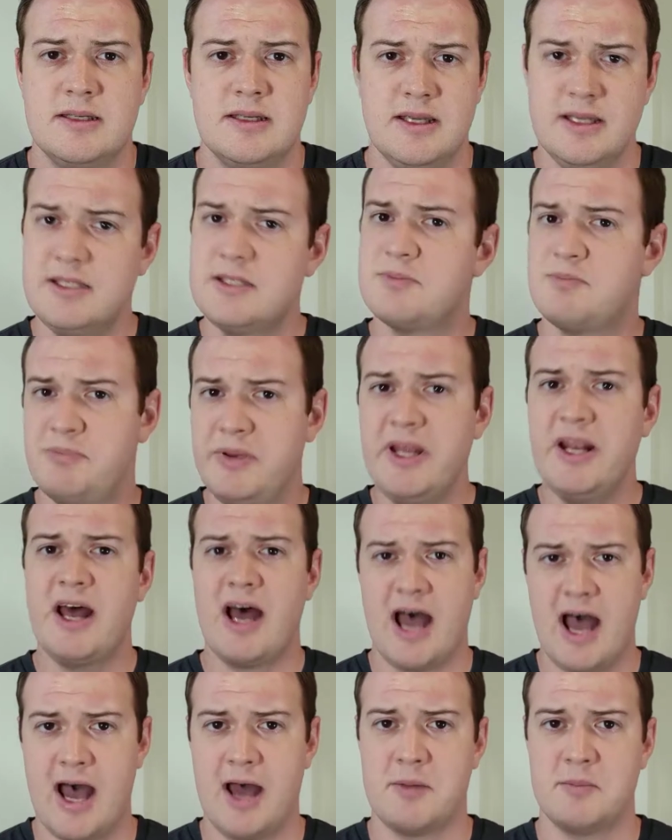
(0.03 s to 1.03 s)
It's been a
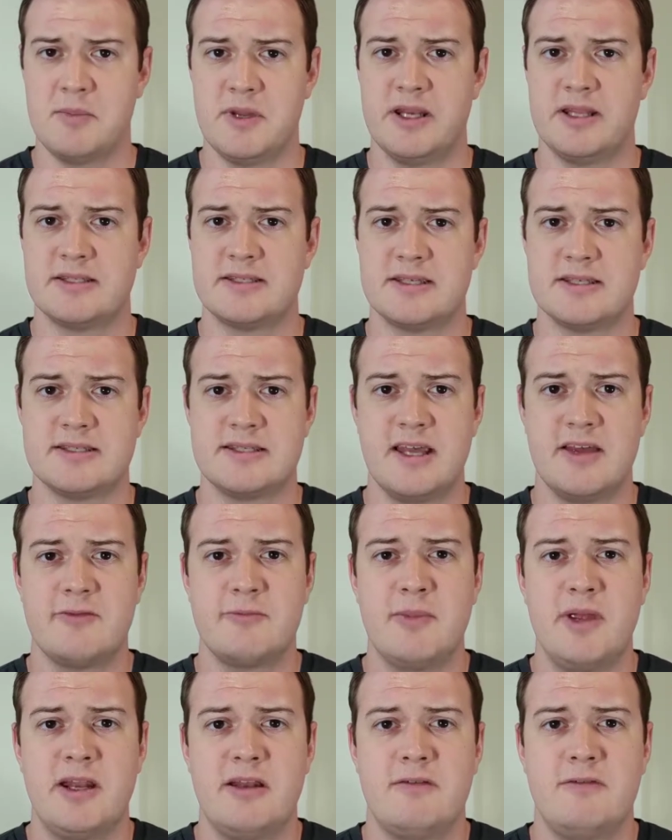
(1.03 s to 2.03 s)
hot minute since I've
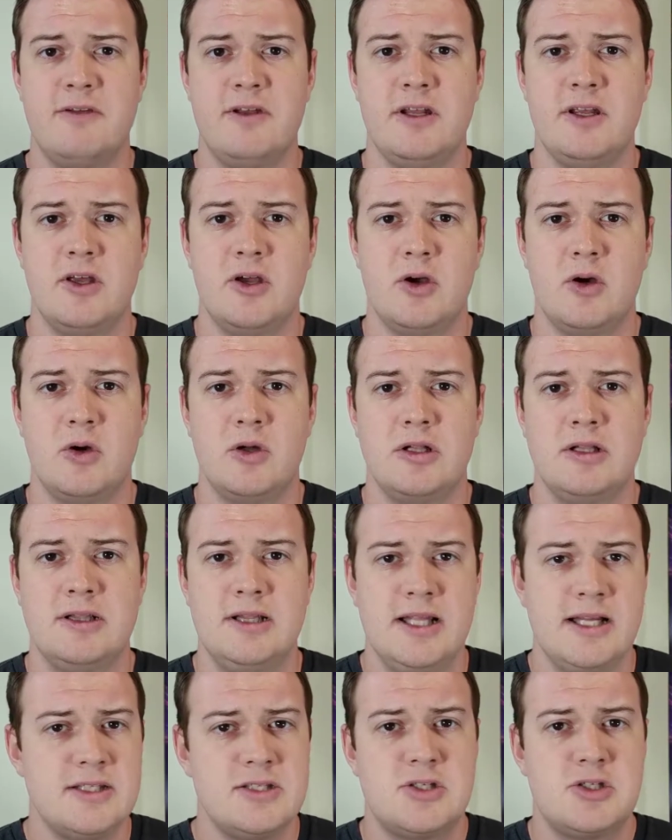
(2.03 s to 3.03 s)
made a video.
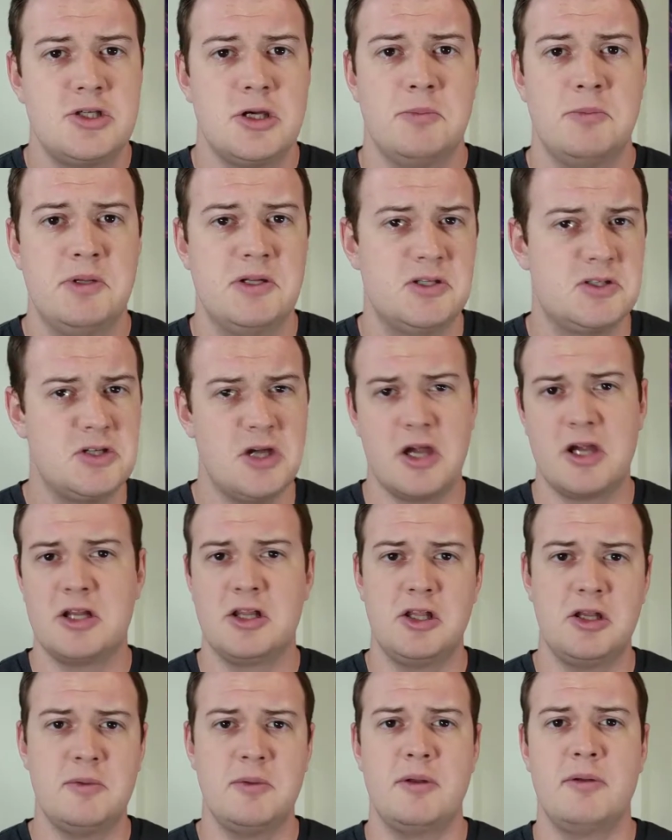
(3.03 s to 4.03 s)
Let's jump into talking a
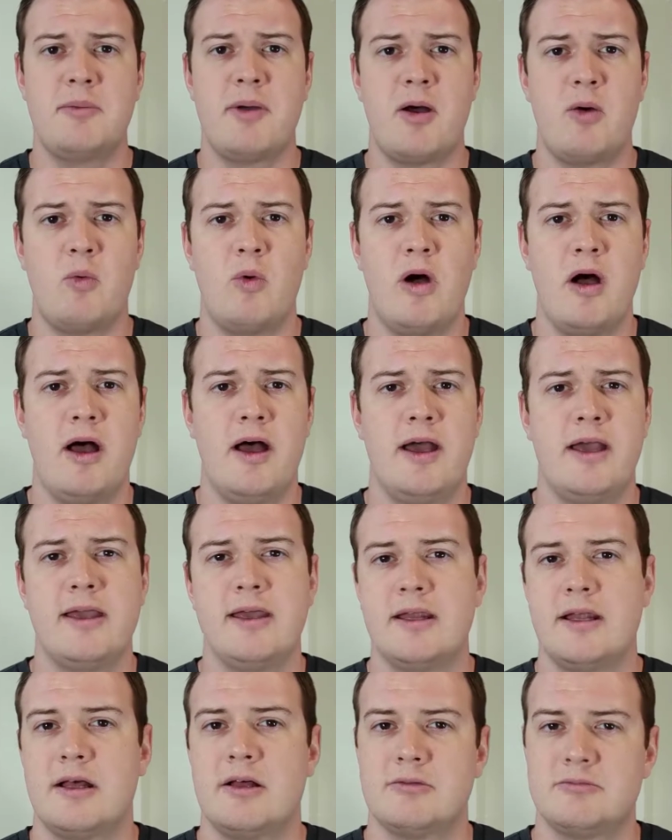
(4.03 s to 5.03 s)
little bit about why,
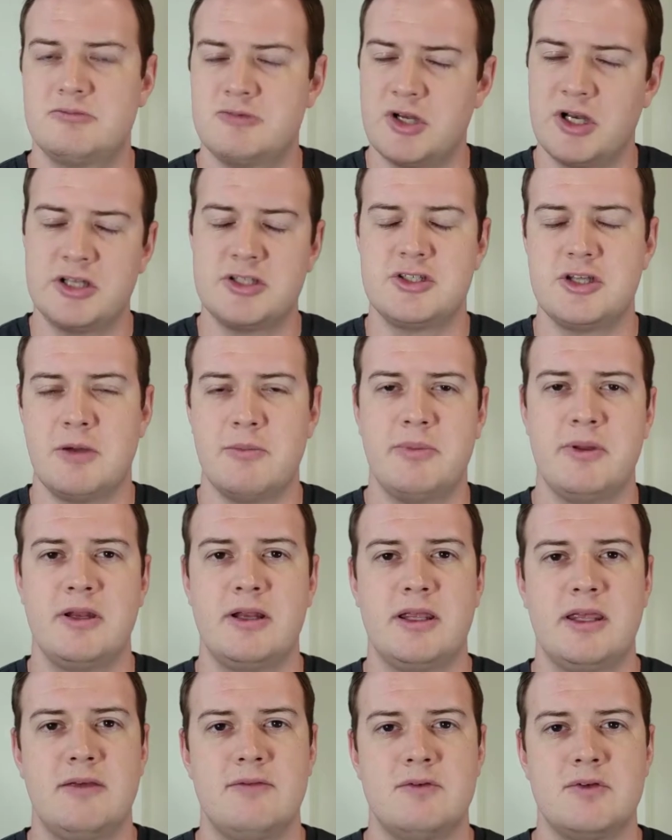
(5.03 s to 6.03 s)
and I'll try to jump in
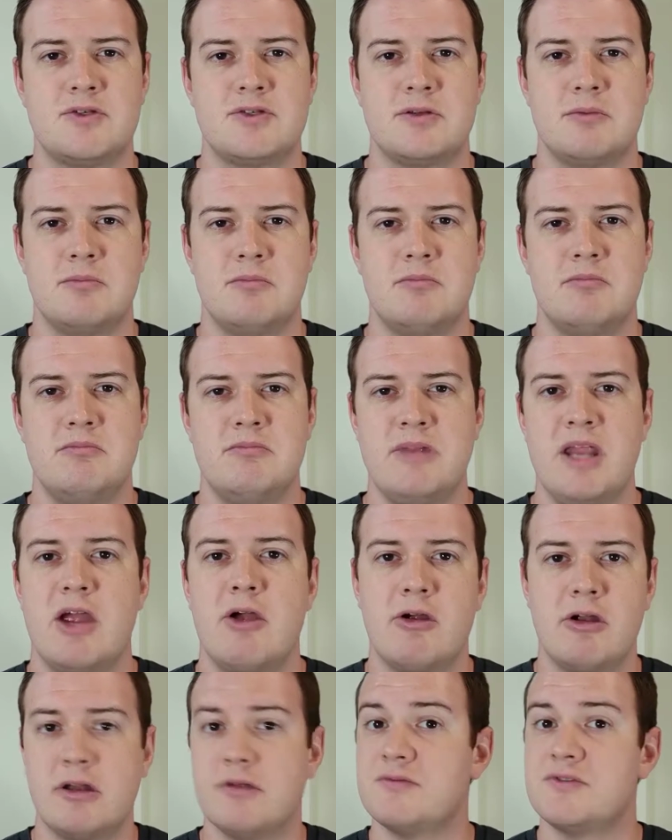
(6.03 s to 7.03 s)
and give you some
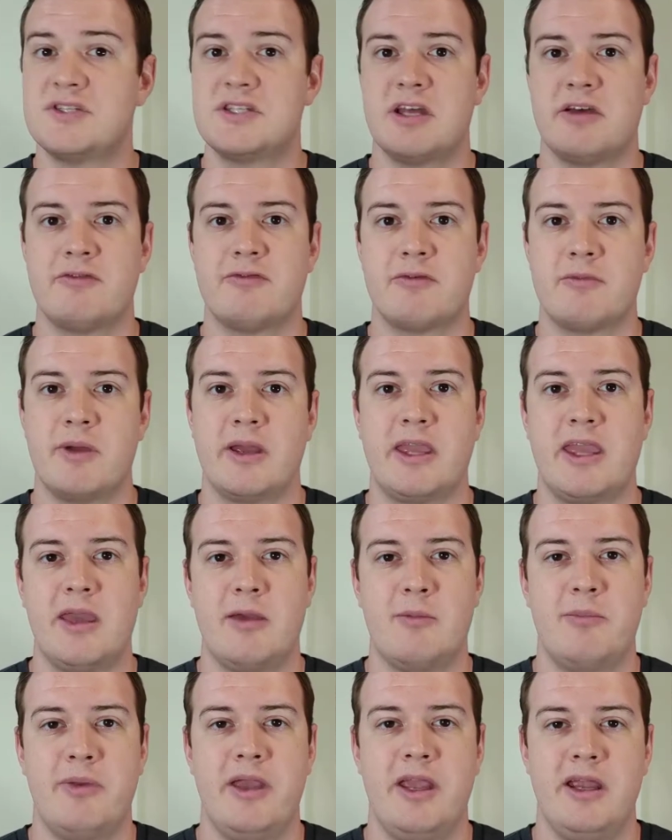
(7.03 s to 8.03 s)
narrative stuff for my
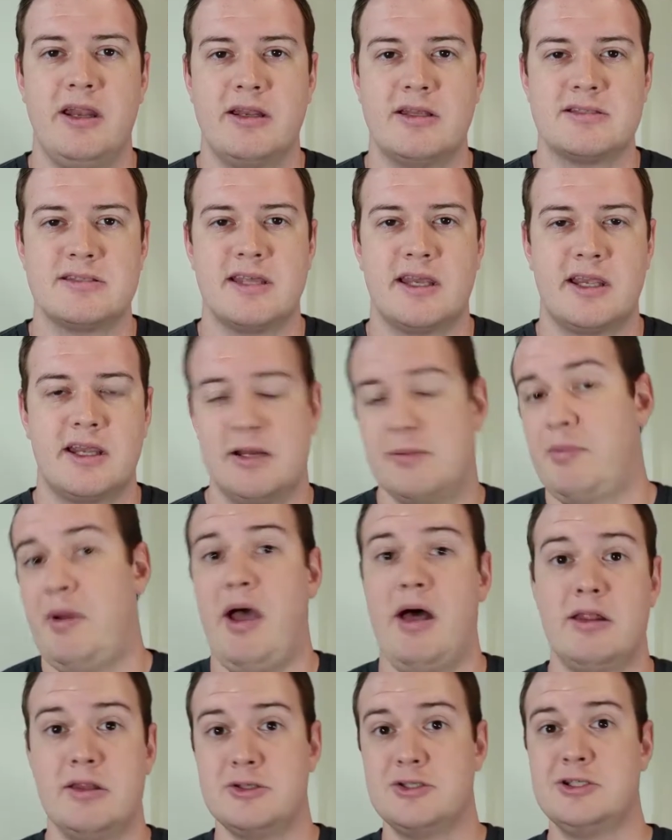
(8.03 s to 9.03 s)
campaign as like an
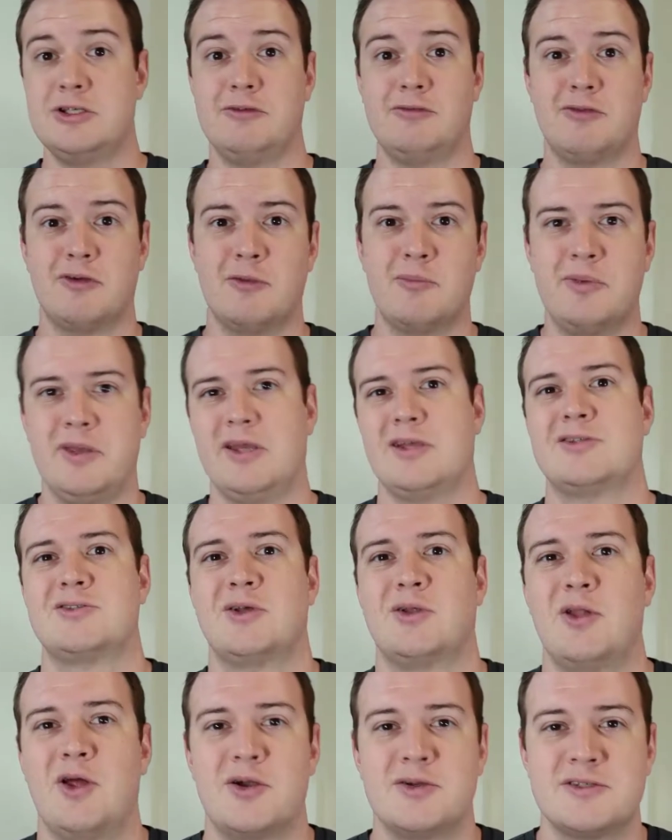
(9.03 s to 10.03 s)
apology for it being
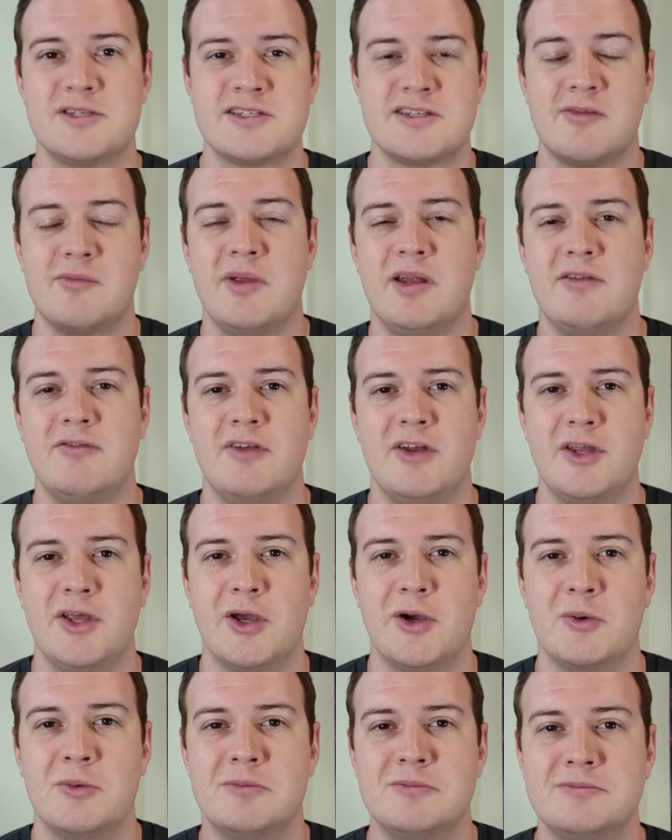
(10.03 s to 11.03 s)
so long since I've made a
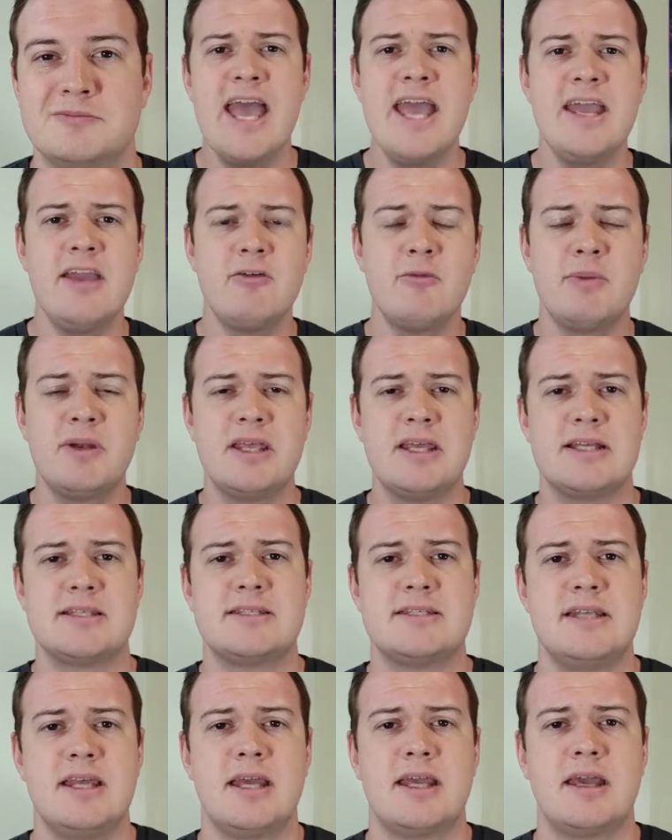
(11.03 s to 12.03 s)
video. Hey everybody,
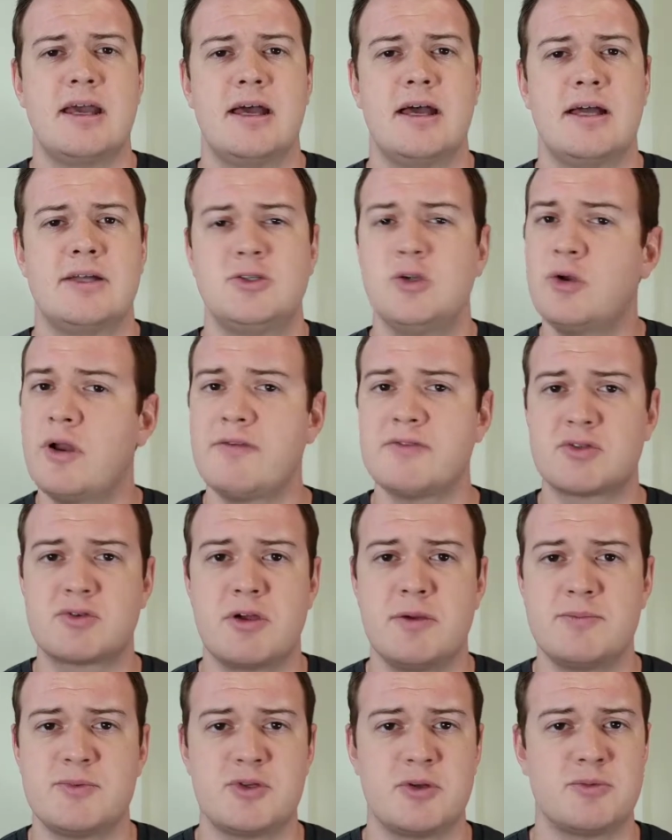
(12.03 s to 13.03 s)
it's Nick. I don't have a
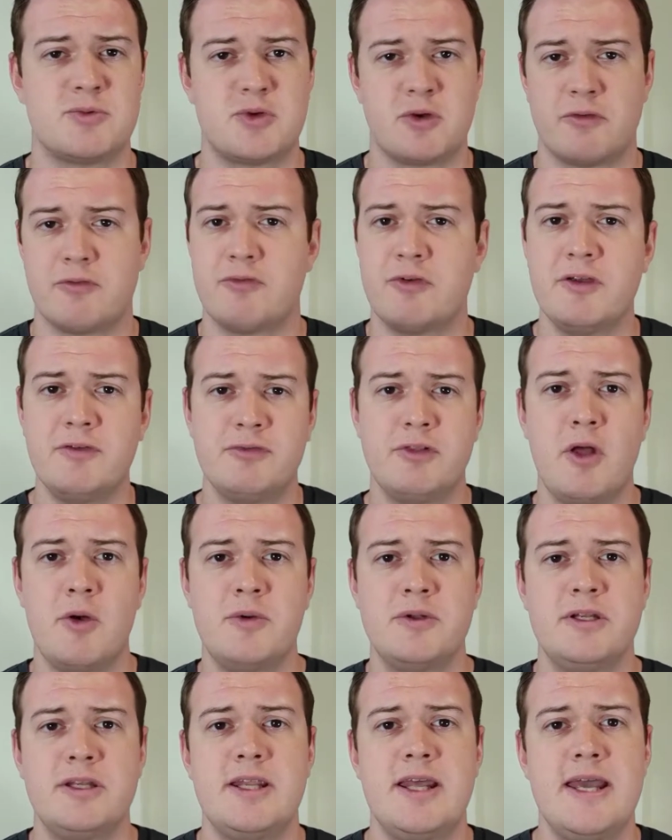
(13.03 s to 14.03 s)
script, so I'm sort of
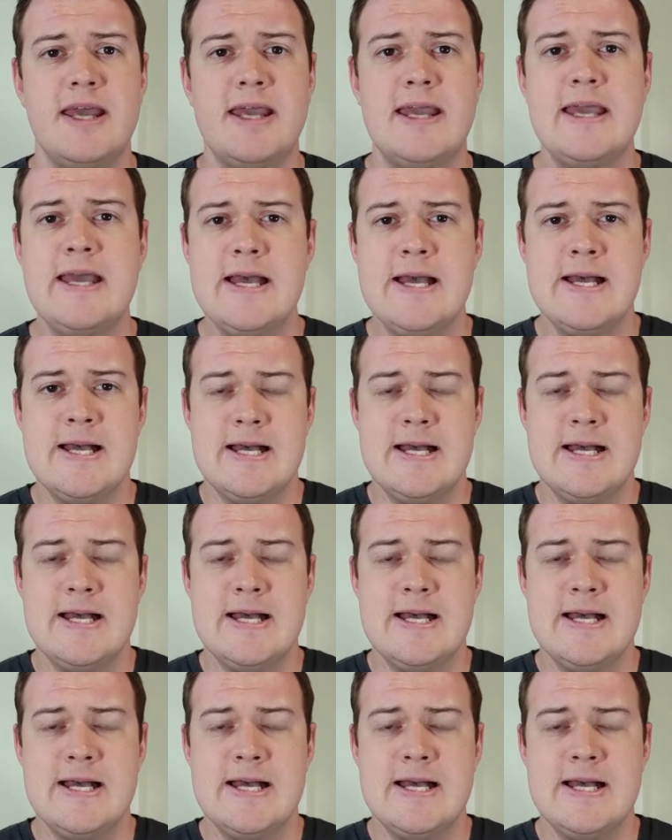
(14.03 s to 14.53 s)
free-flowing today.